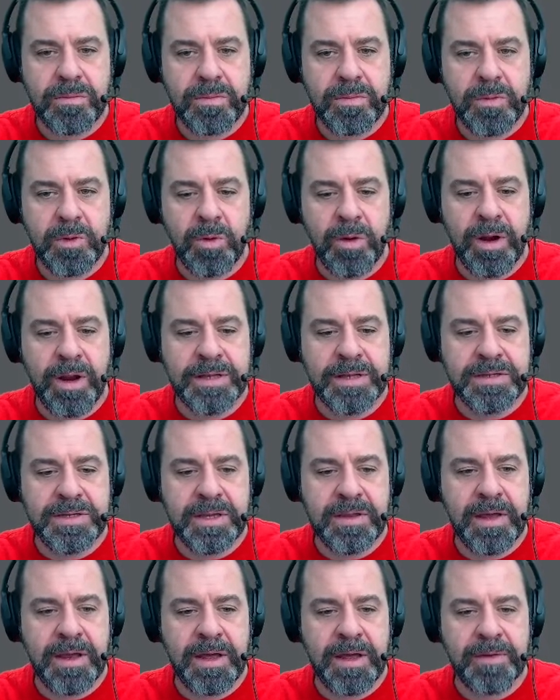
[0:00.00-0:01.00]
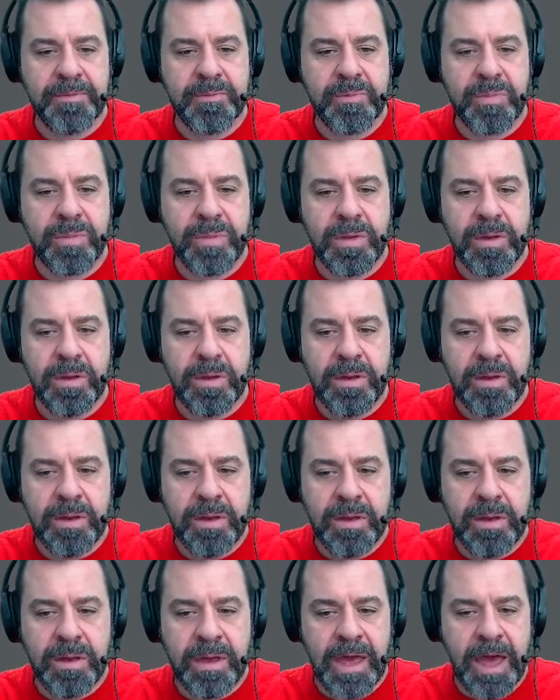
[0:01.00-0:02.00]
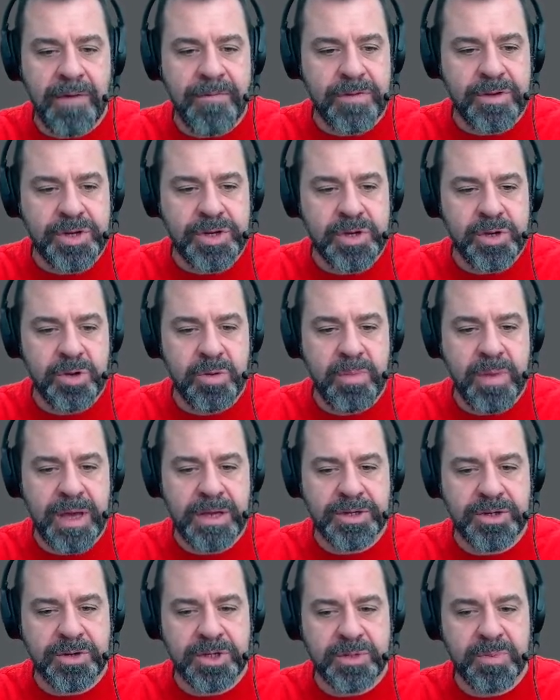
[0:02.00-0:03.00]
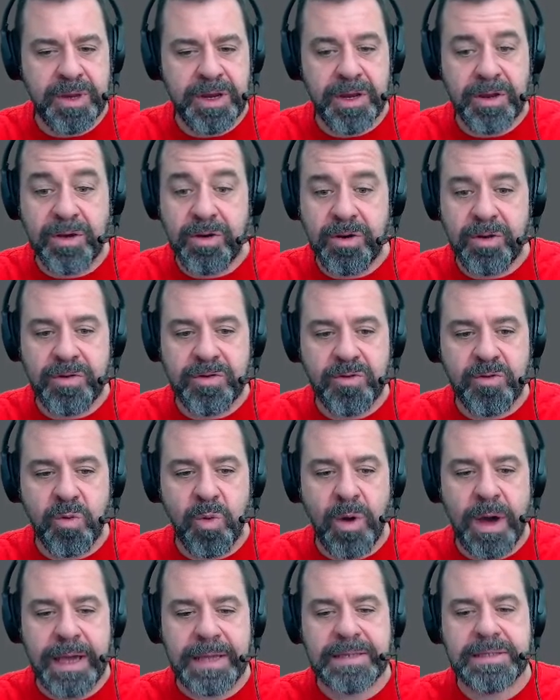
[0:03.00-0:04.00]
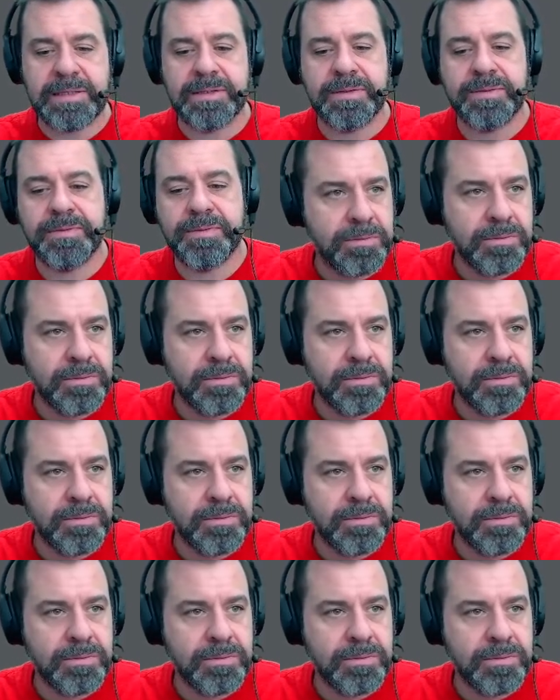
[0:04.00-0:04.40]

Where did I see that at? Yeah, for two measures, meaning you can do this twice.